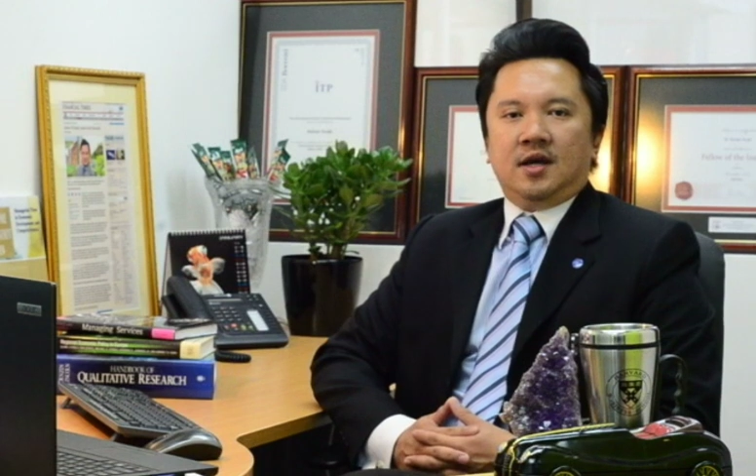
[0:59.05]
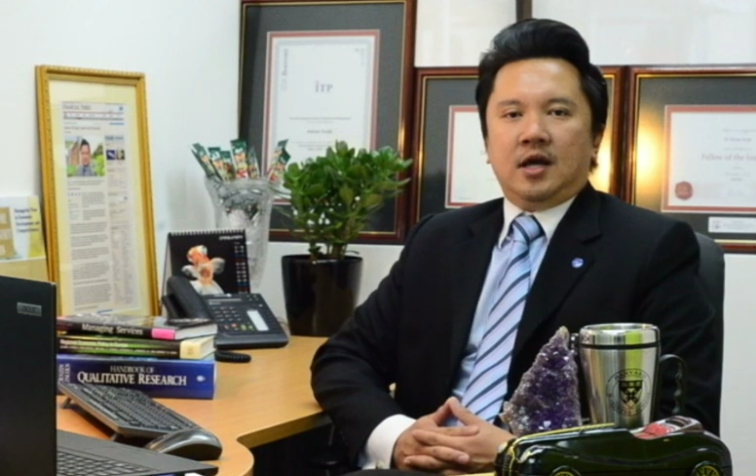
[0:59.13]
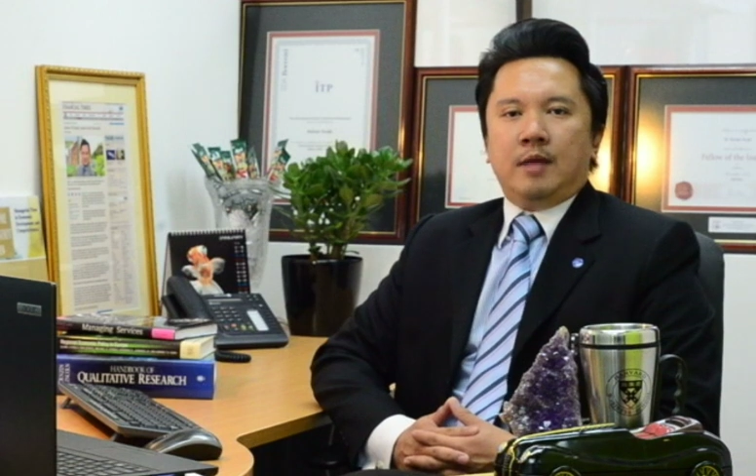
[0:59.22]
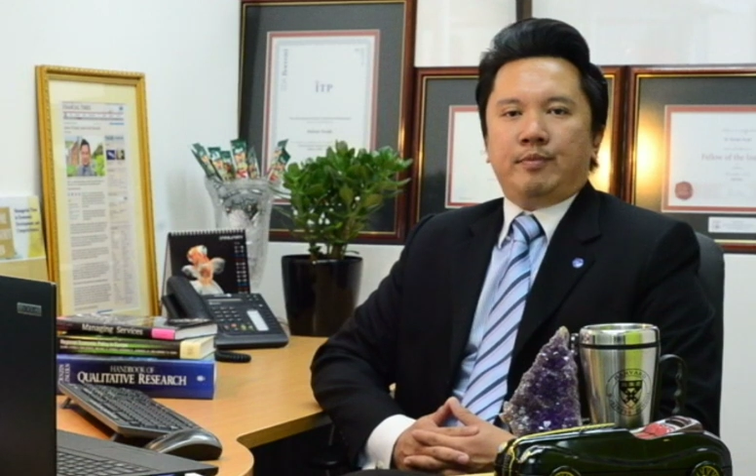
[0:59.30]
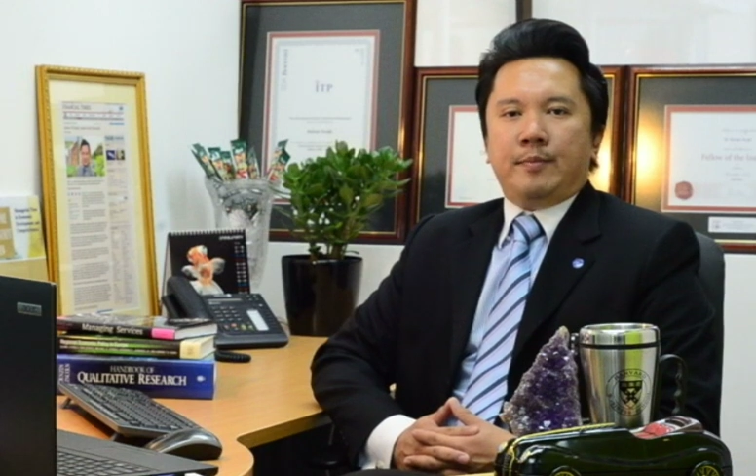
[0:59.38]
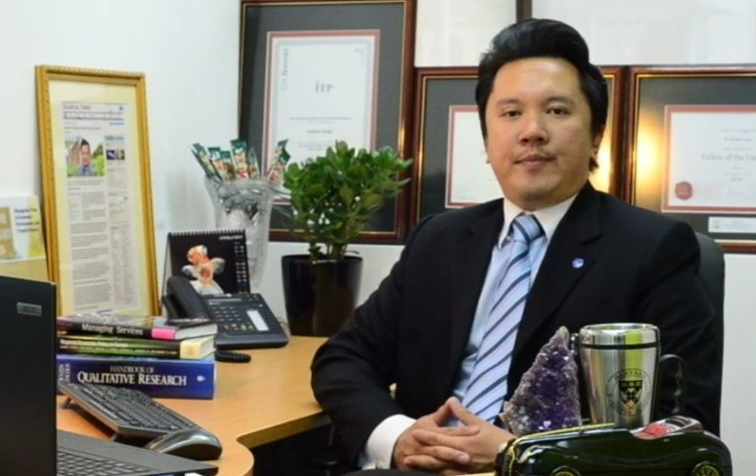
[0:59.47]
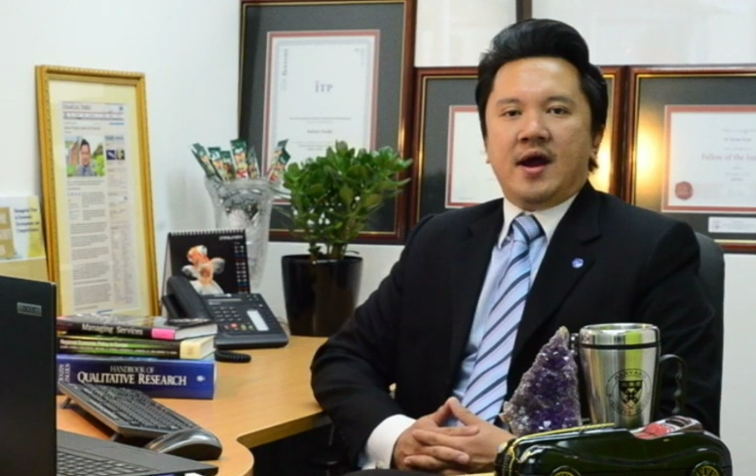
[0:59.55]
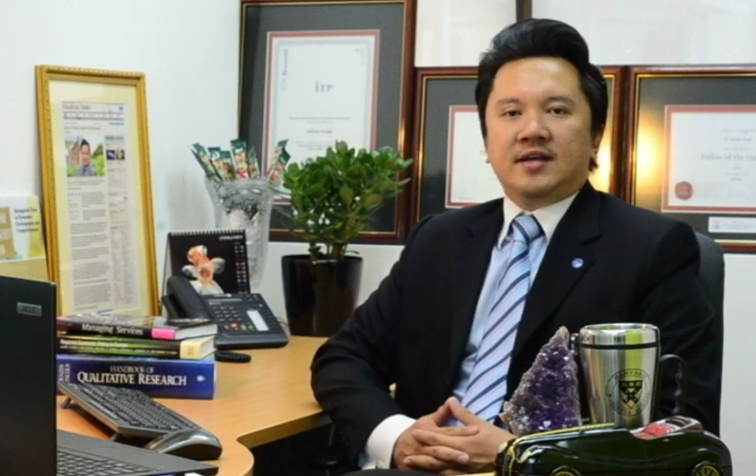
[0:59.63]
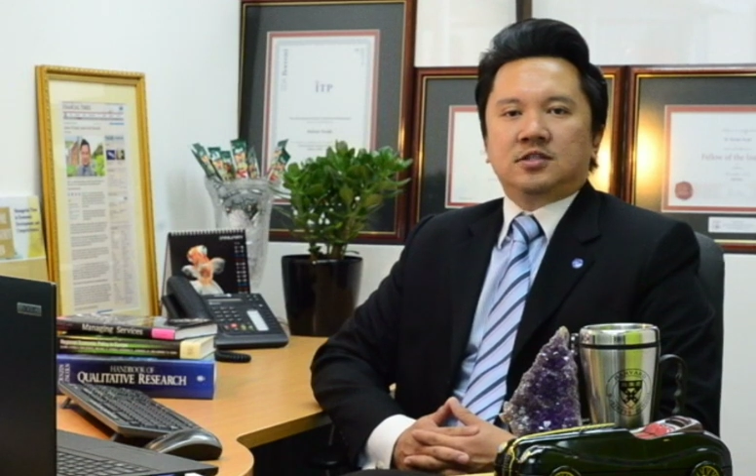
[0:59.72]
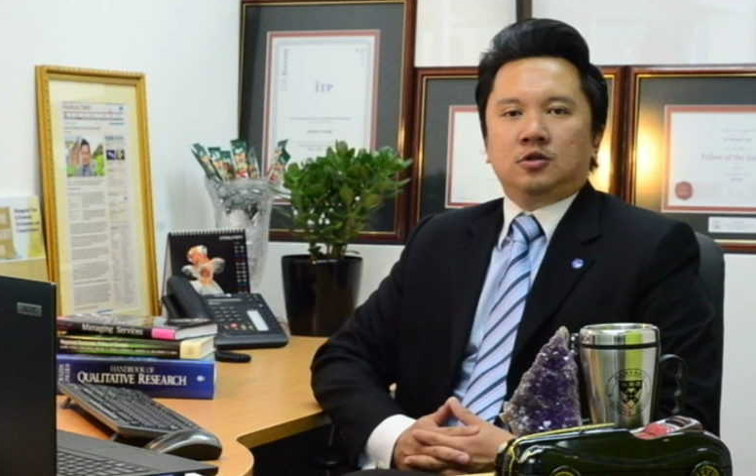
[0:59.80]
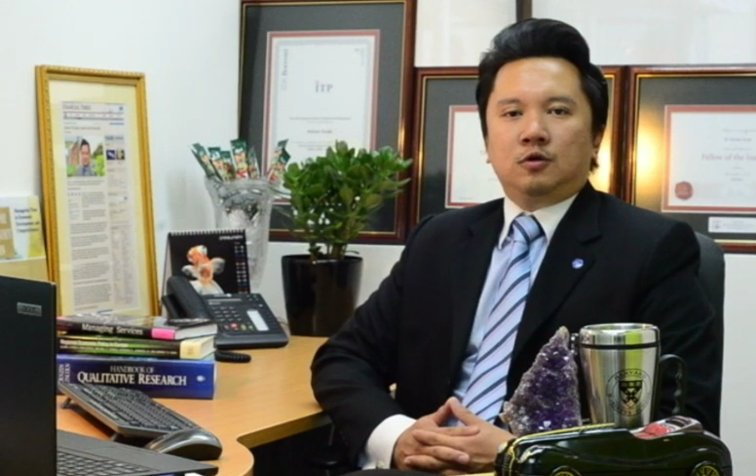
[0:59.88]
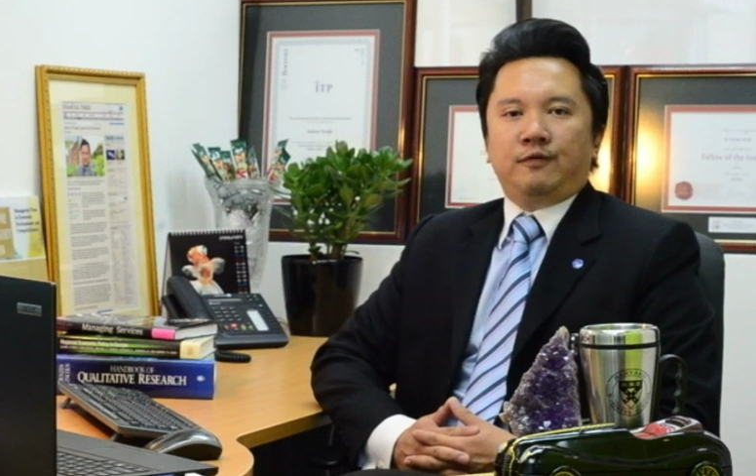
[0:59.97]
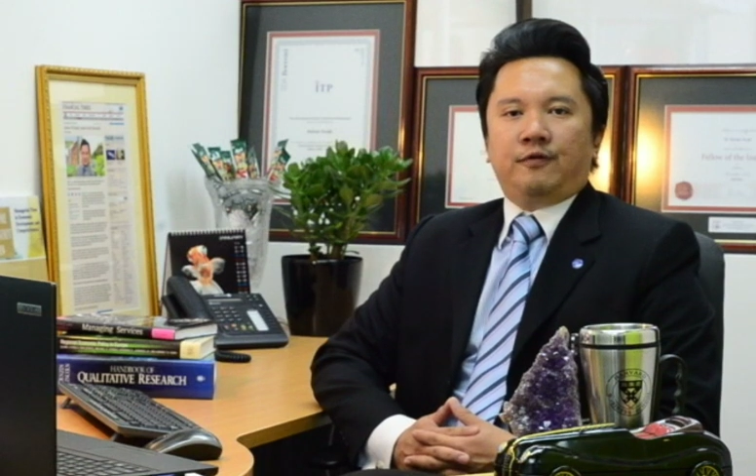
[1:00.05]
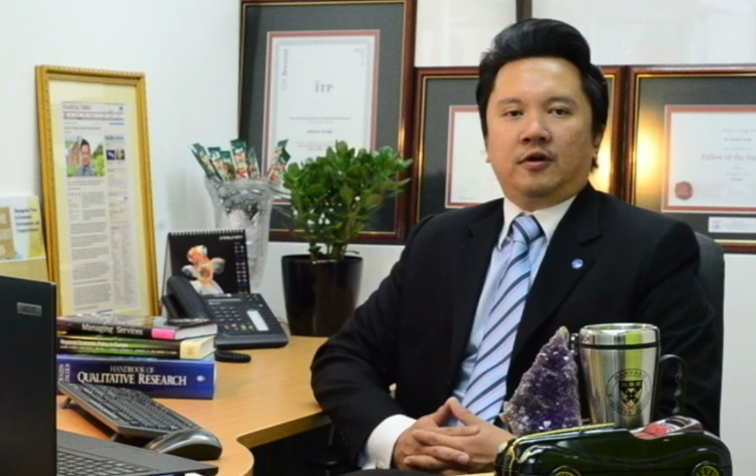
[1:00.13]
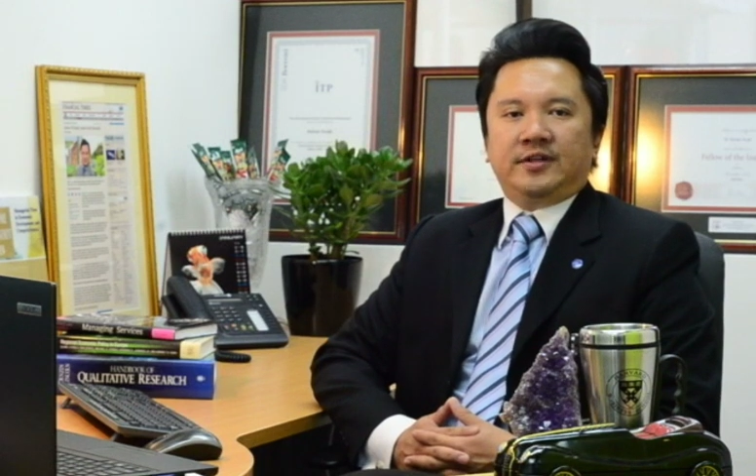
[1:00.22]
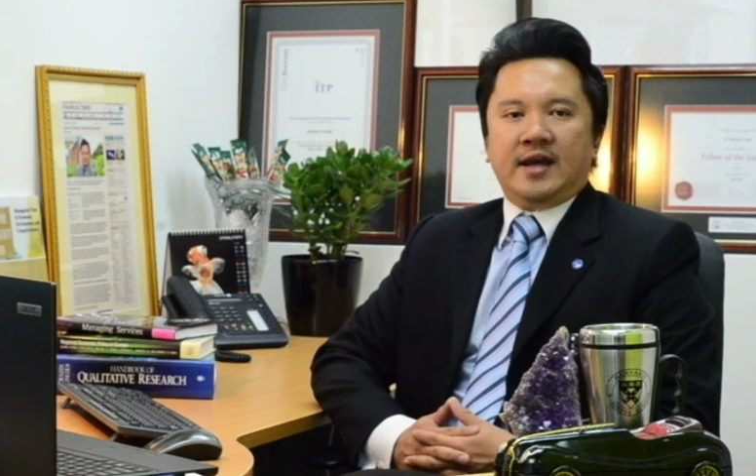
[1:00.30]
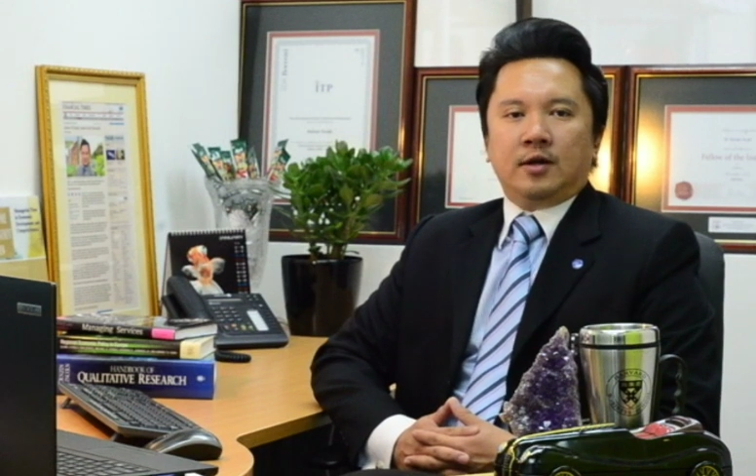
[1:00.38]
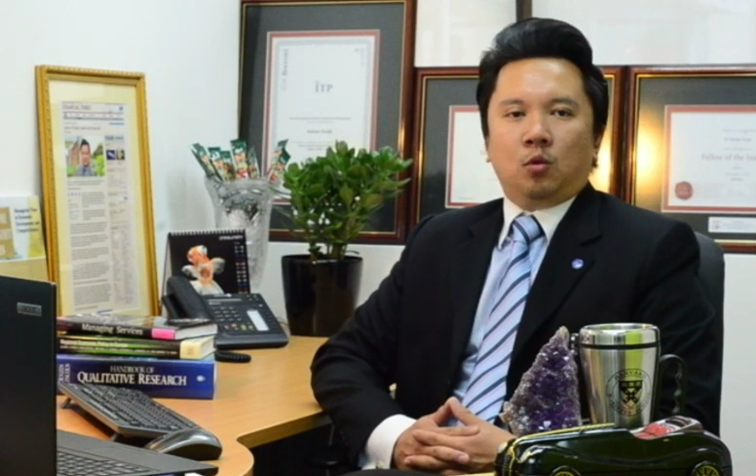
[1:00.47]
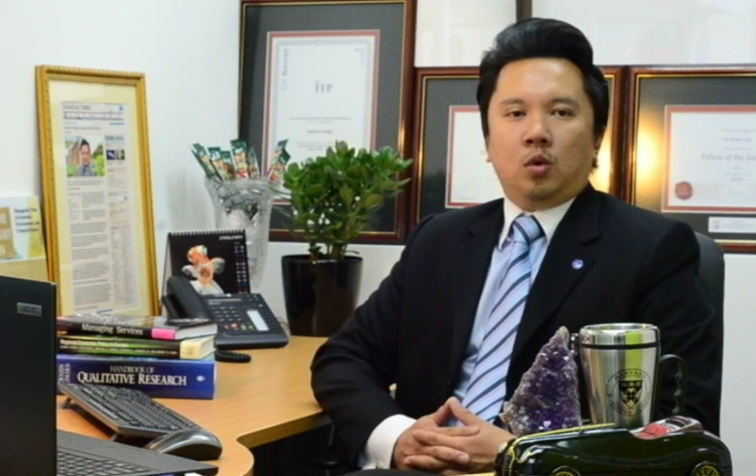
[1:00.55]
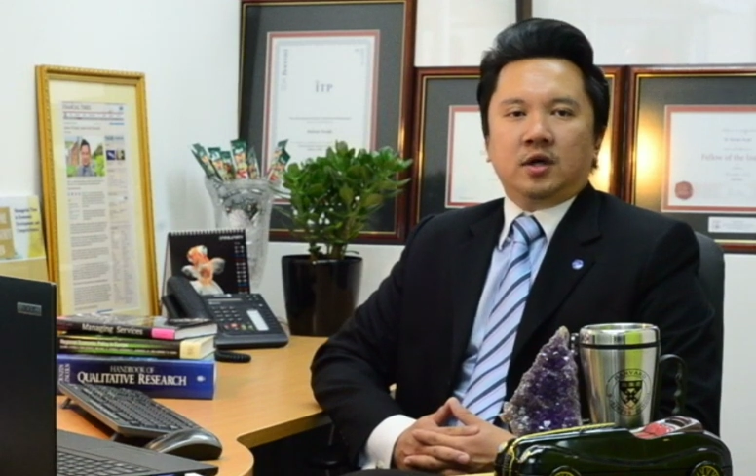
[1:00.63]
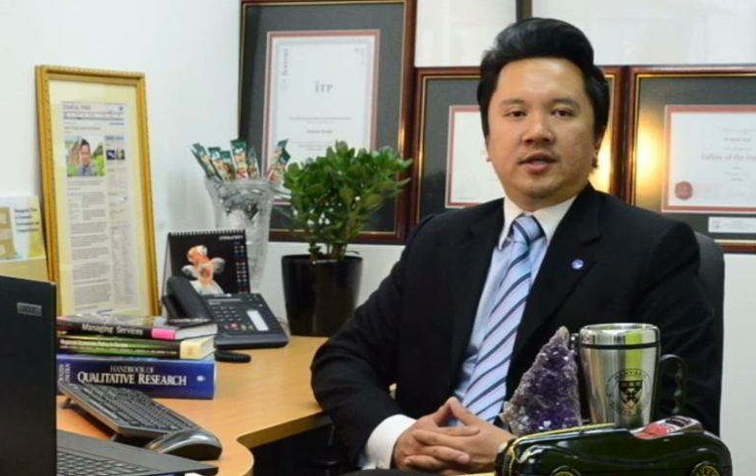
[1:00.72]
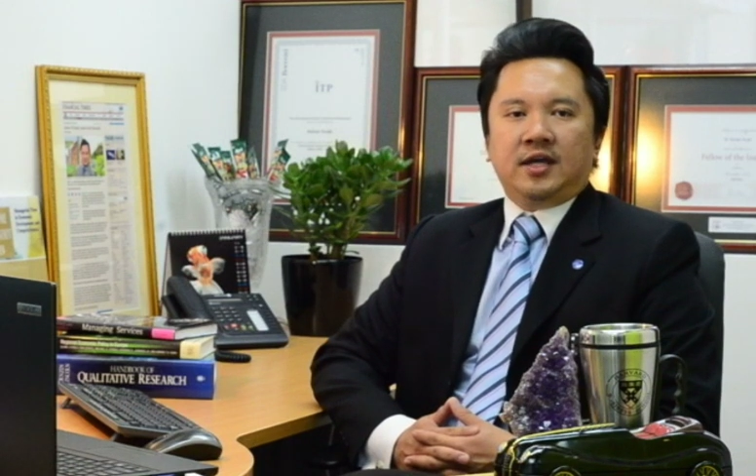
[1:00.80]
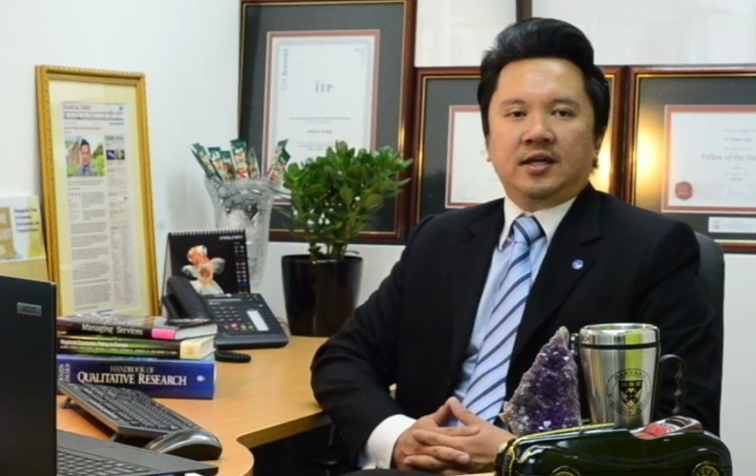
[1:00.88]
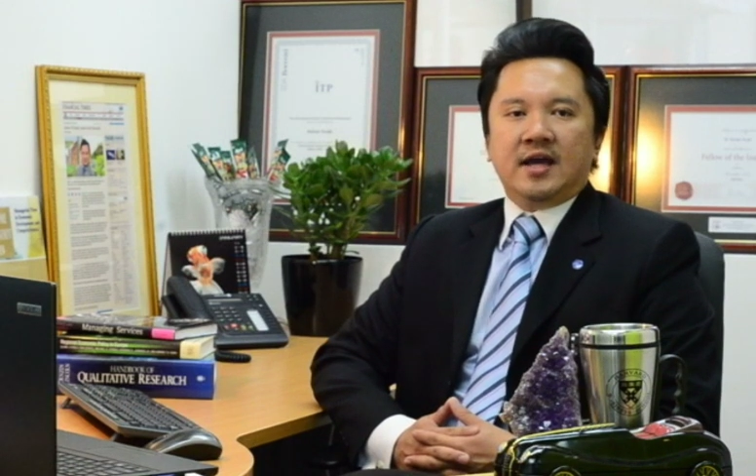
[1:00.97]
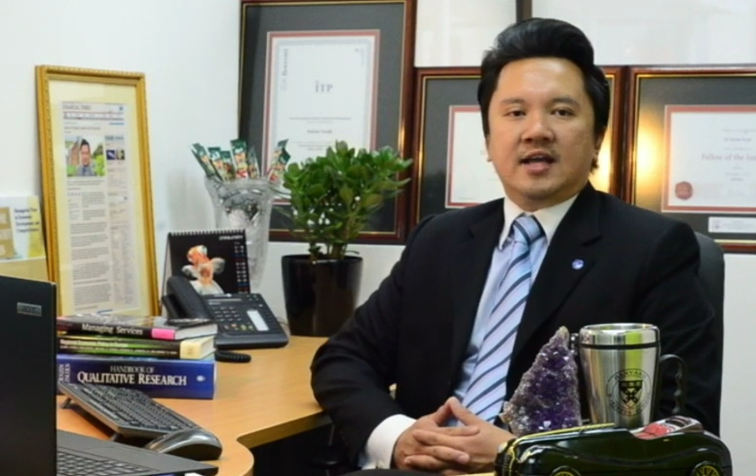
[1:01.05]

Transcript: It prepares you for networking